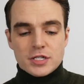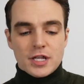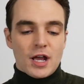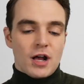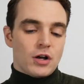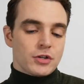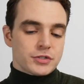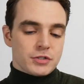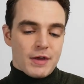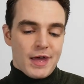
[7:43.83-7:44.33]
They
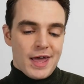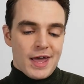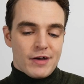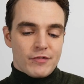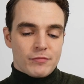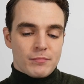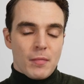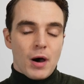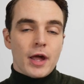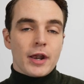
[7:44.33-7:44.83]
also
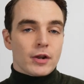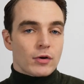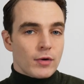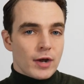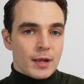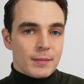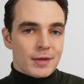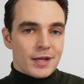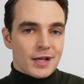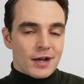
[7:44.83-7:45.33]
have
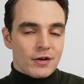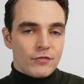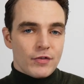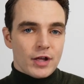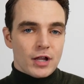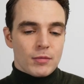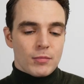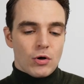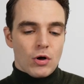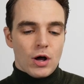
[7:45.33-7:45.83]
monogramming
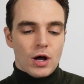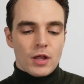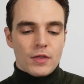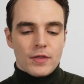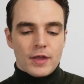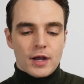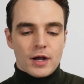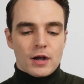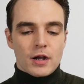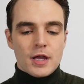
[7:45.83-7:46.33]
available on
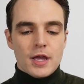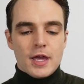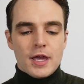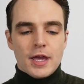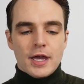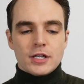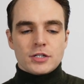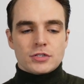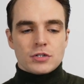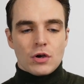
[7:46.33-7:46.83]
there.
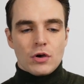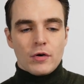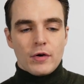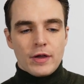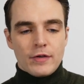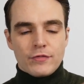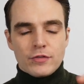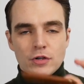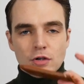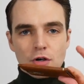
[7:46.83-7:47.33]
And so
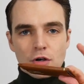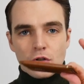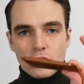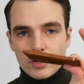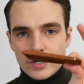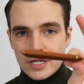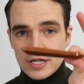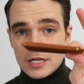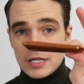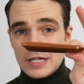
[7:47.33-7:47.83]
if you're
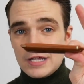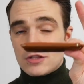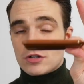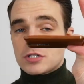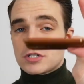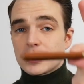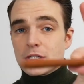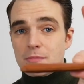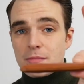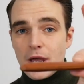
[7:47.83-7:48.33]
looking to either
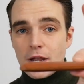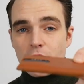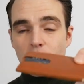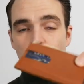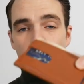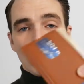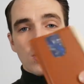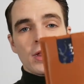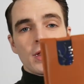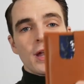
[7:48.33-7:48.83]
slim down your
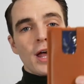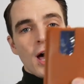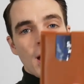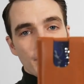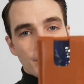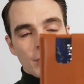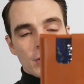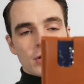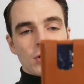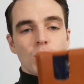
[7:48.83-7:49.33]
wallet,
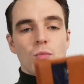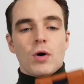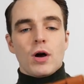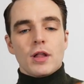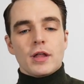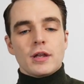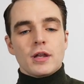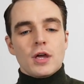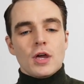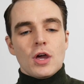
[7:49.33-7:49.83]
upgrade your
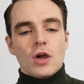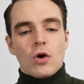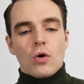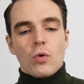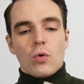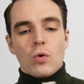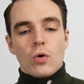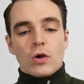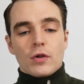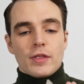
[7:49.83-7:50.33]
wallet,
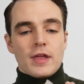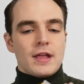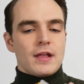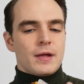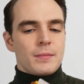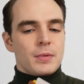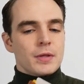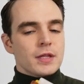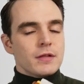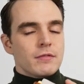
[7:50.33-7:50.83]
or they,
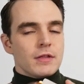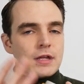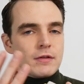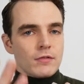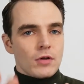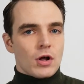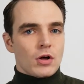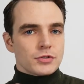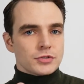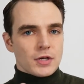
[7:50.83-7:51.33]
I believe they
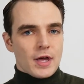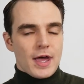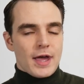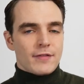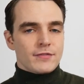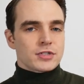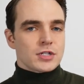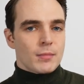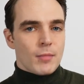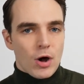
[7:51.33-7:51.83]
even also
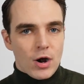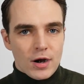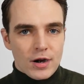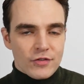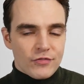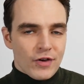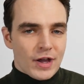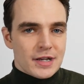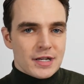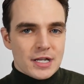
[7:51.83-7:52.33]
have some R
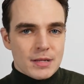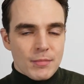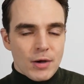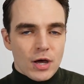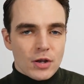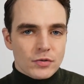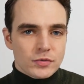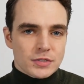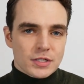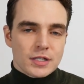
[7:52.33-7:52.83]
F I D
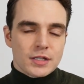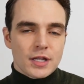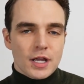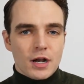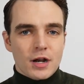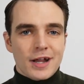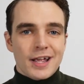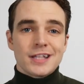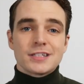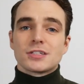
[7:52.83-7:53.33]
models in
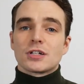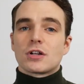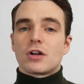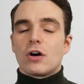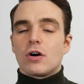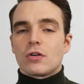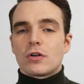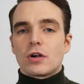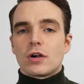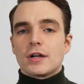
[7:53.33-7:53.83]
there. Anson
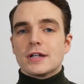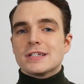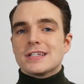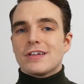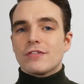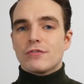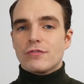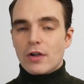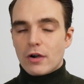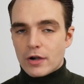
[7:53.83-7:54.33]
Calder is
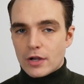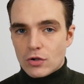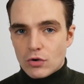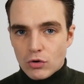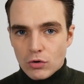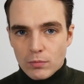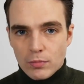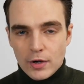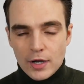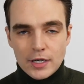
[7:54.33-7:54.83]
a very
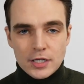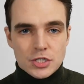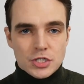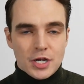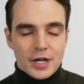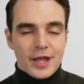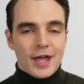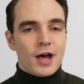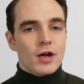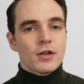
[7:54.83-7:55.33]
cool brand to
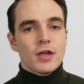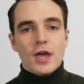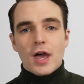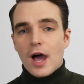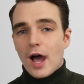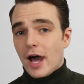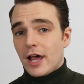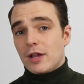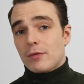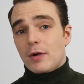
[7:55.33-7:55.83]
check out.
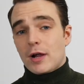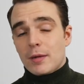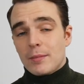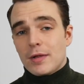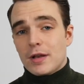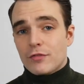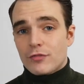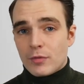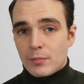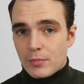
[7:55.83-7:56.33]
Highly
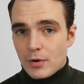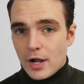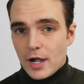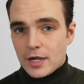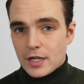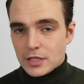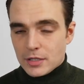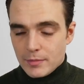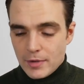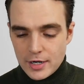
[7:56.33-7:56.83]
recommended from
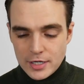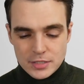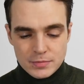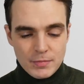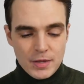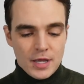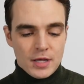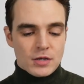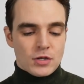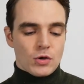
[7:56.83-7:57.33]
Brock at The Modest
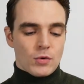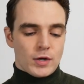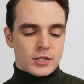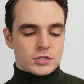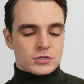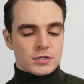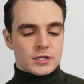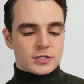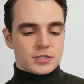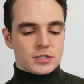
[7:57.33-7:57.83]
Man, who I
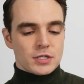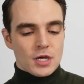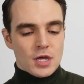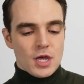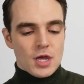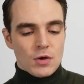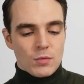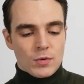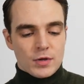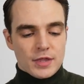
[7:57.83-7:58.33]
trust
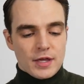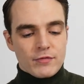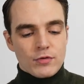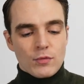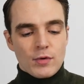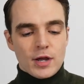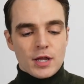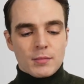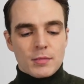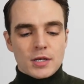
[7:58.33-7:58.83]
with every
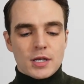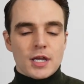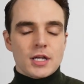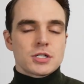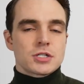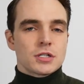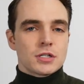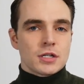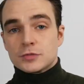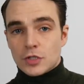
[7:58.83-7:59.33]
recommendation.